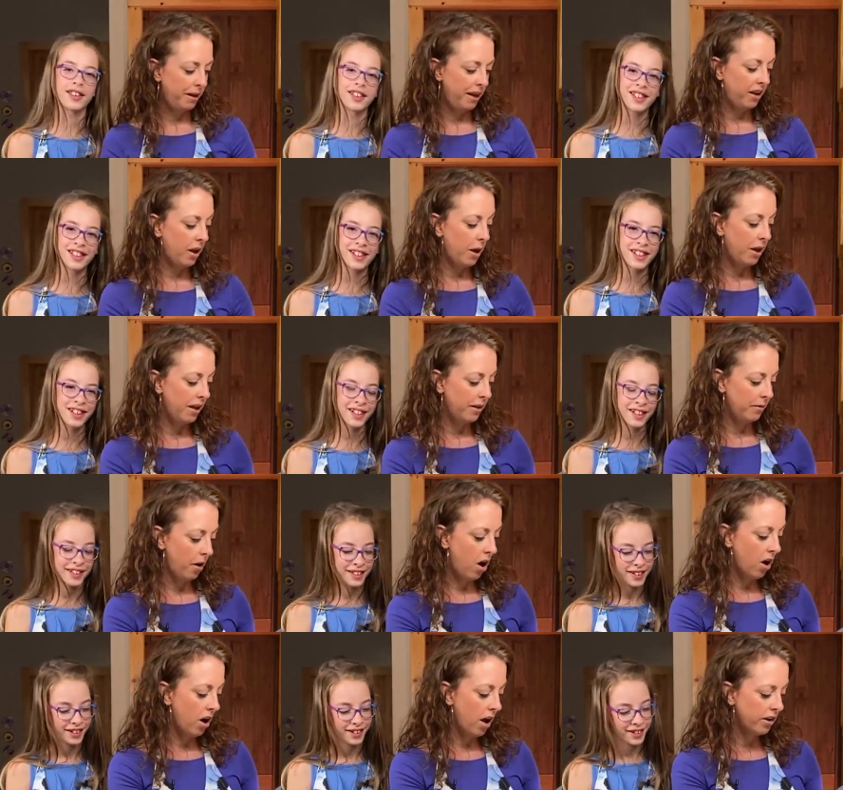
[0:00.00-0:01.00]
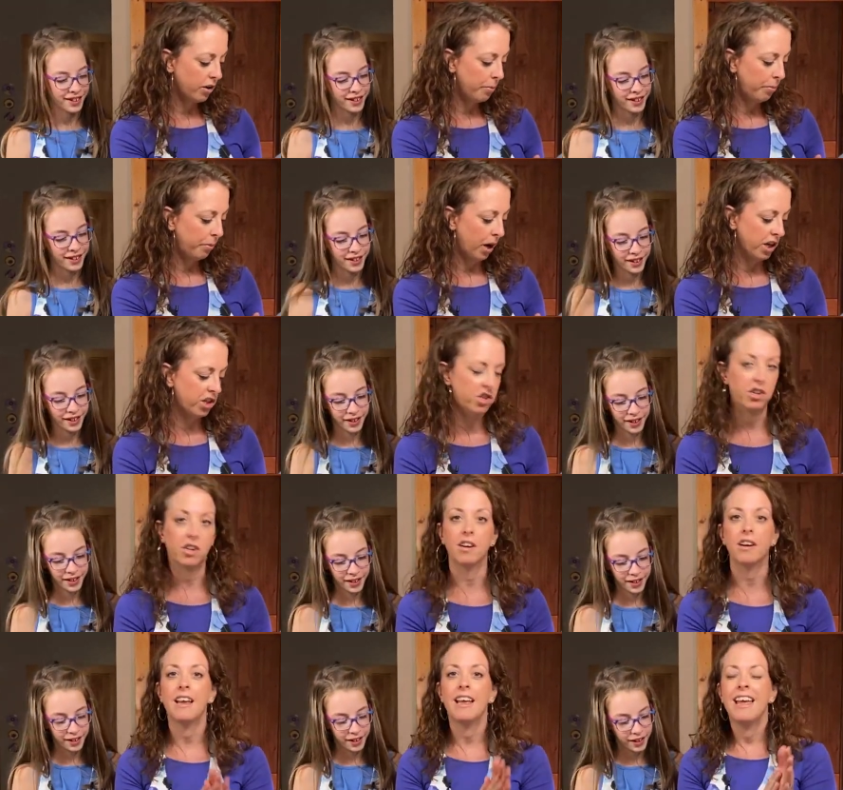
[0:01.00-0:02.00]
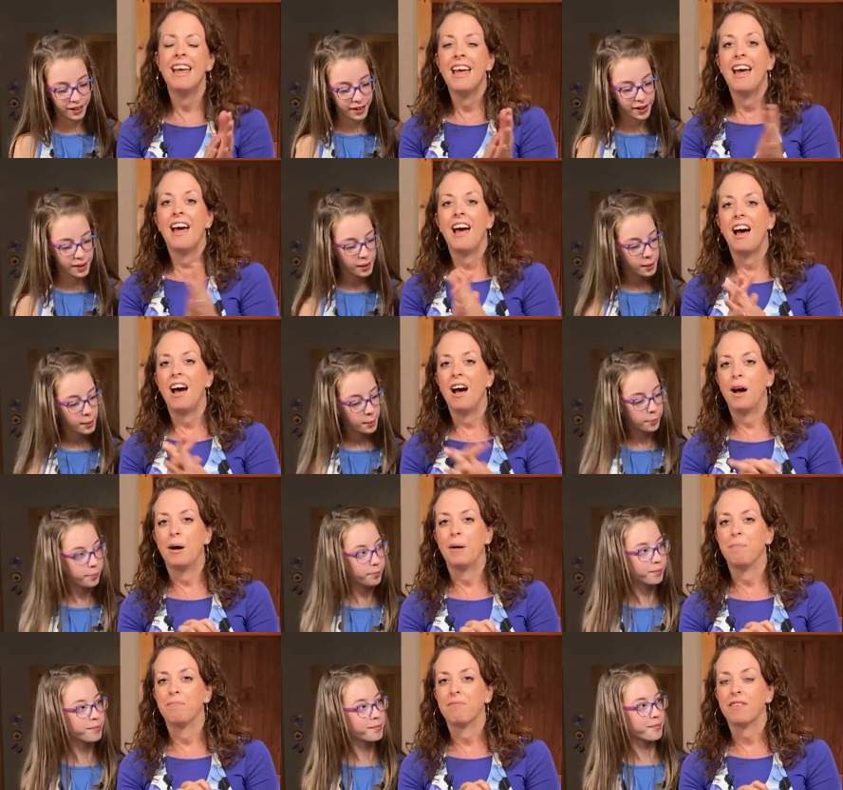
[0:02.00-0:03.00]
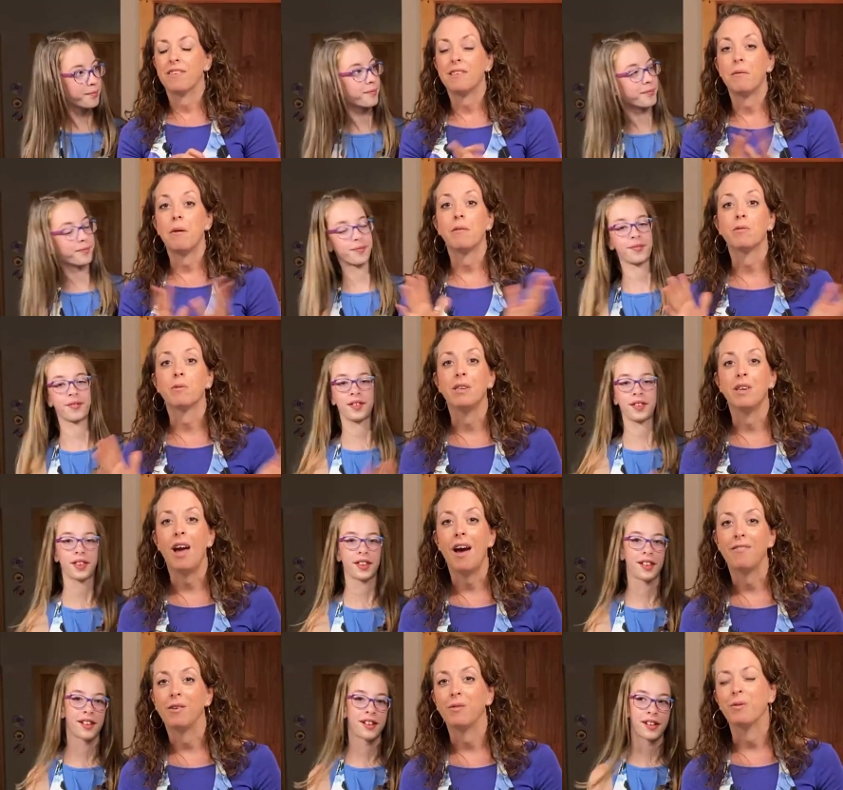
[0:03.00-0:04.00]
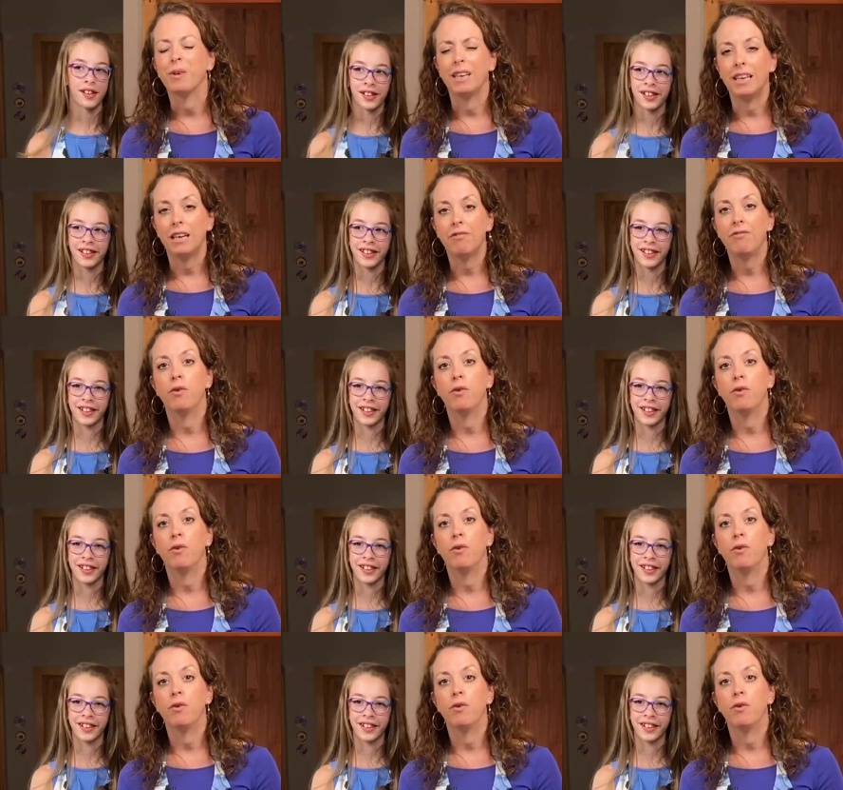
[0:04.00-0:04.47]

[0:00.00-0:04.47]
Speaker 1: being in, under pressure. Um, sometimes when you have a really